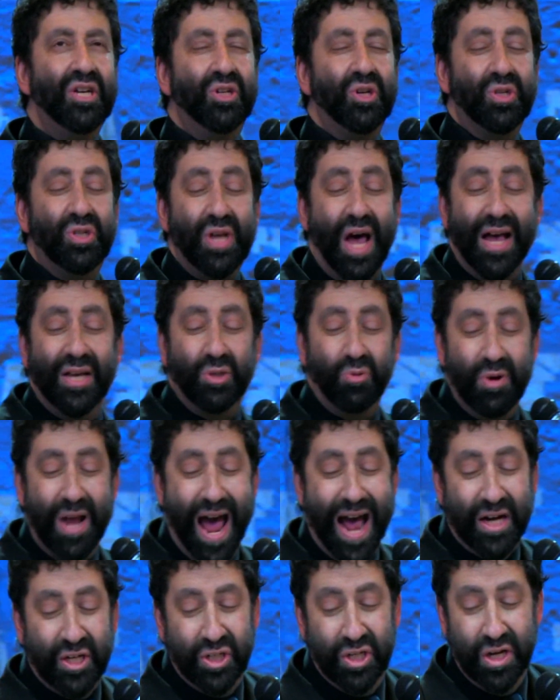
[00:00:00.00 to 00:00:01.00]
Josiah's
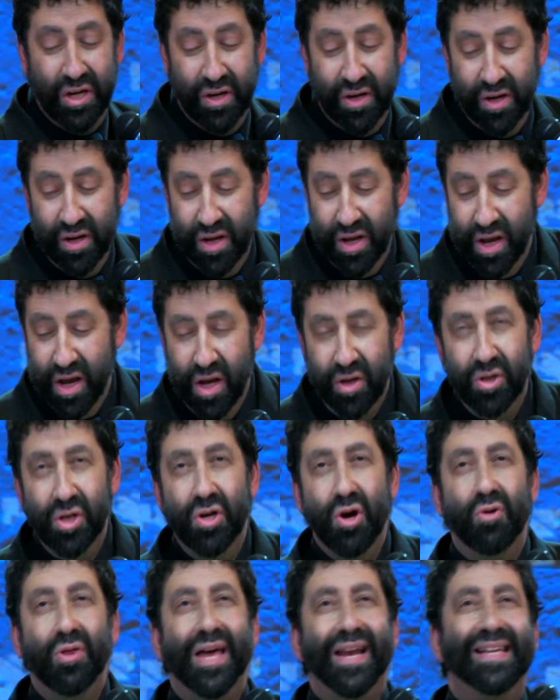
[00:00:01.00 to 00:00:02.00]
reaction to
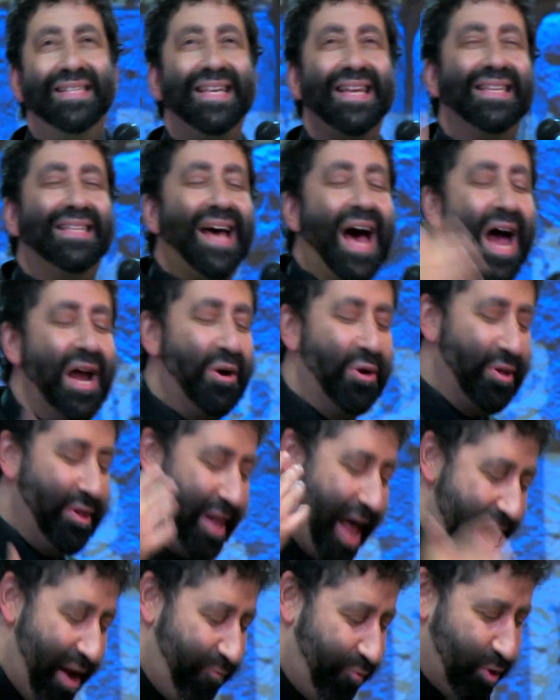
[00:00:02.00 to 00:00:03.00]
know that his entire
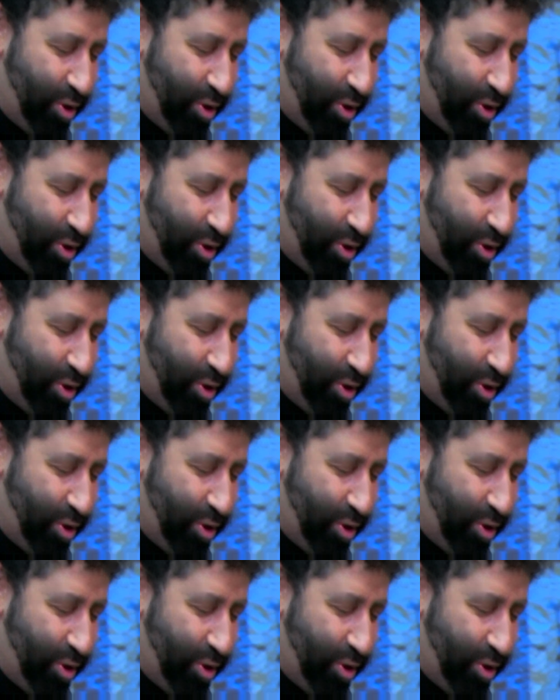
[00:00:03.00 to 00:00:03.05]
life